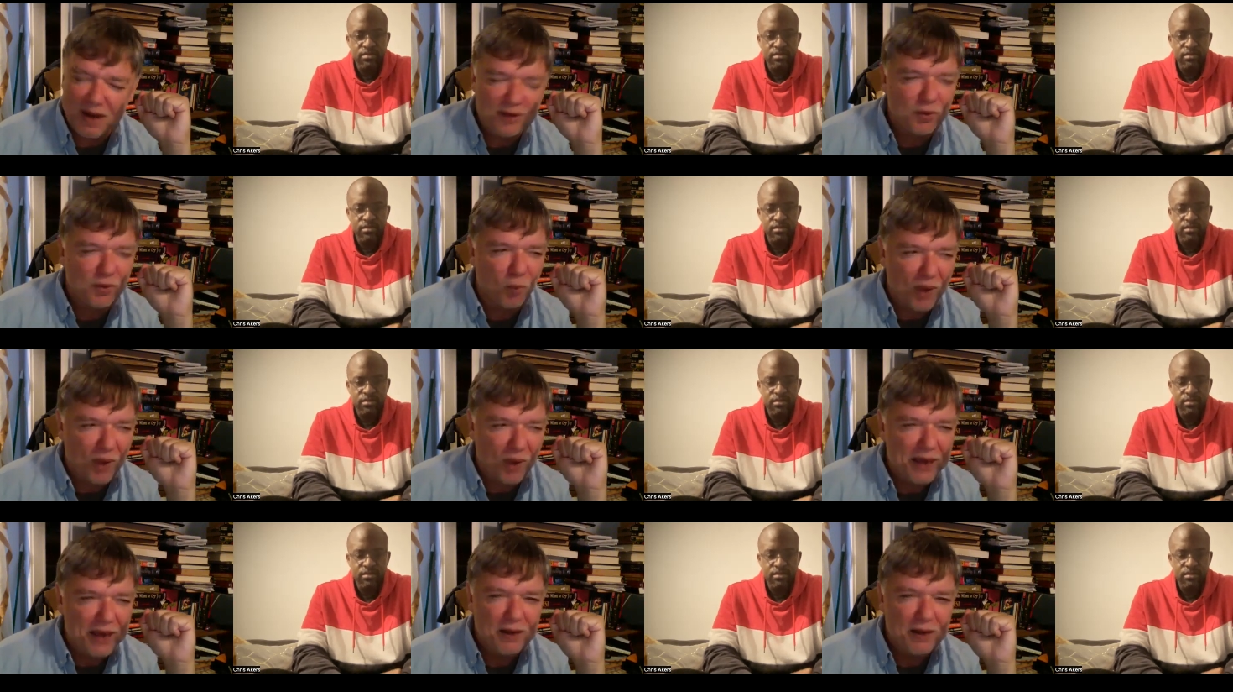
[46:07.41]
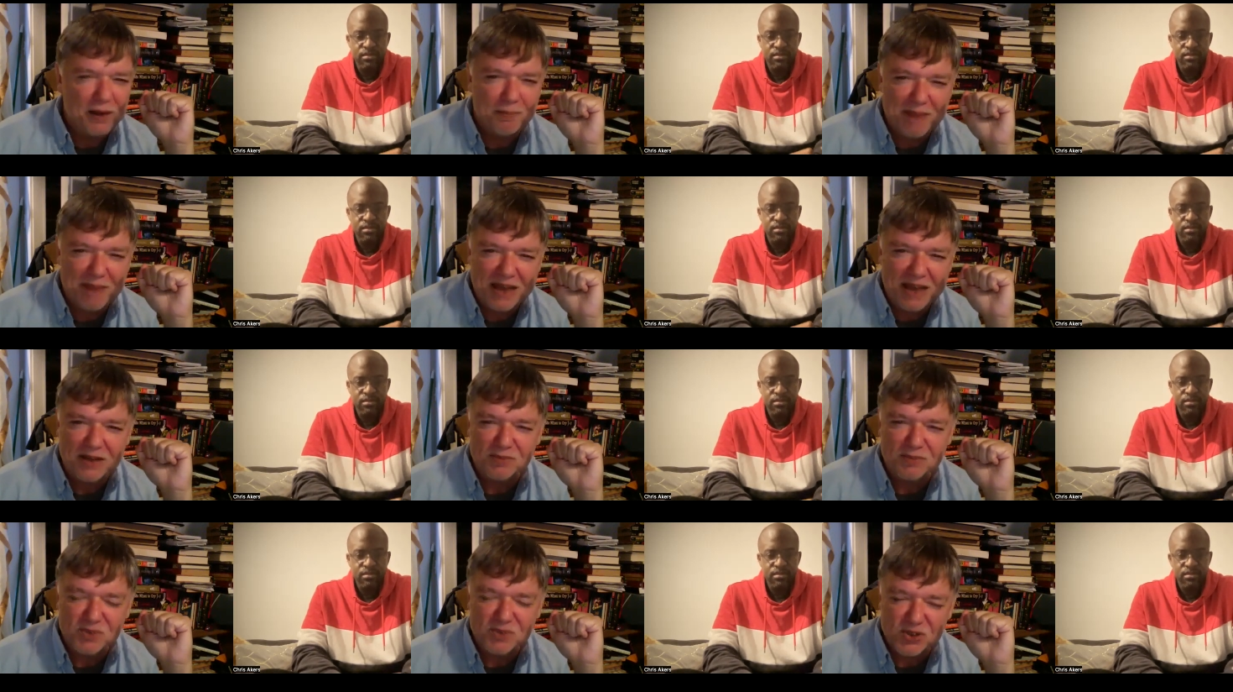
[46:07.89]
Speaker 1: a way to
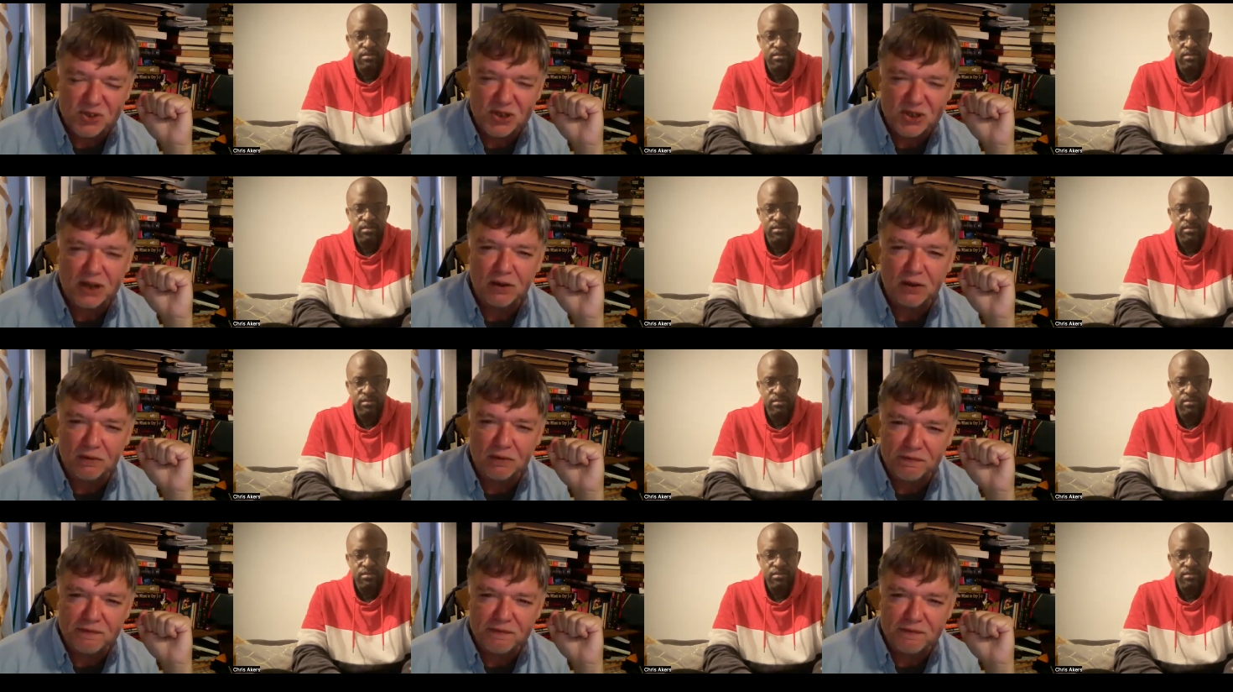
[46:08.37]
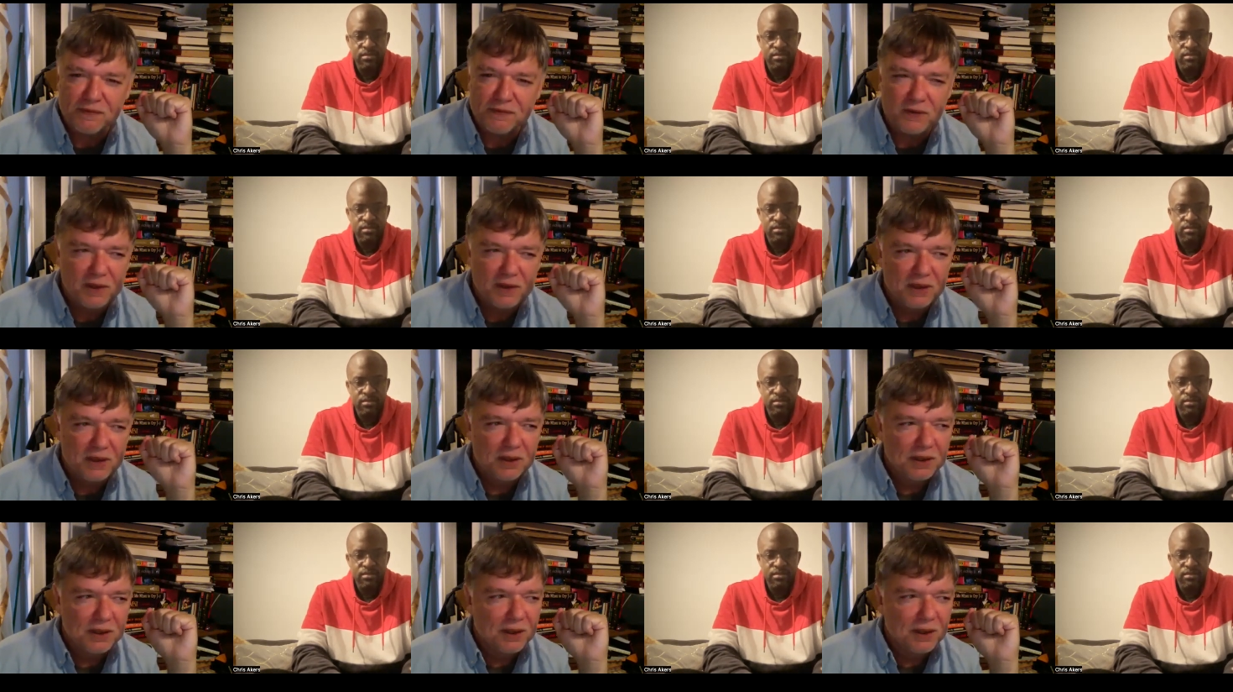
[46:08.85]
make himself,
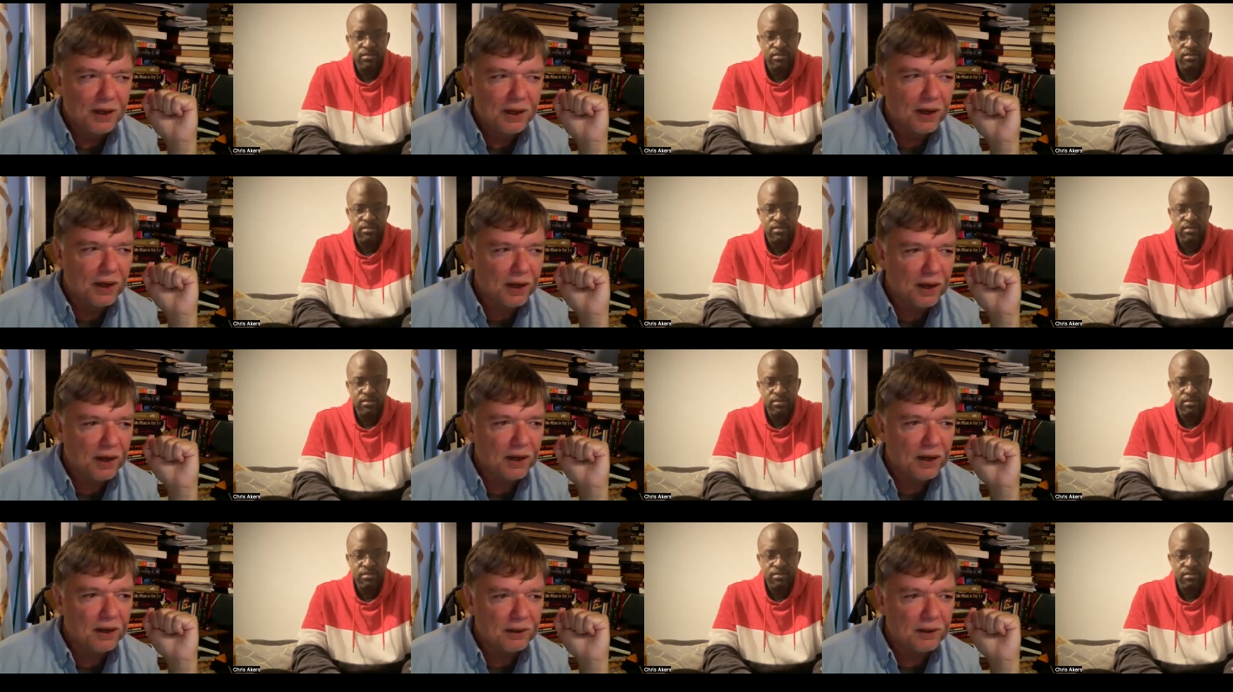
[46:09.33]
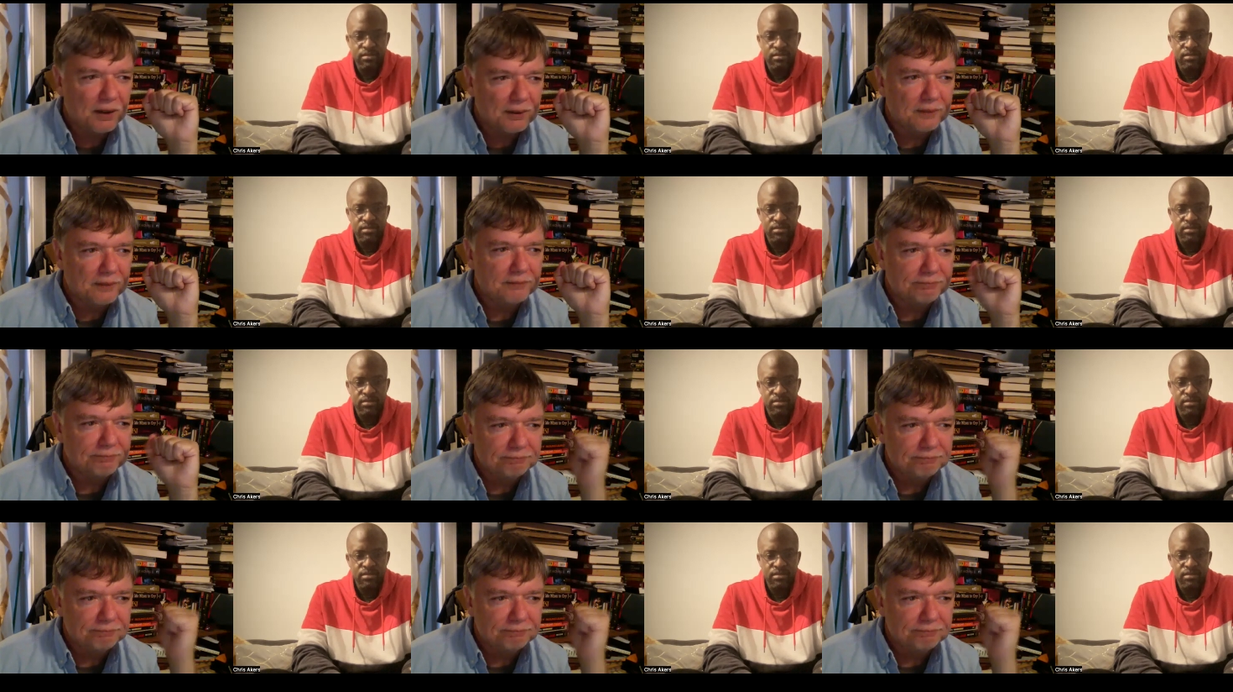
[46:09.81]
uh,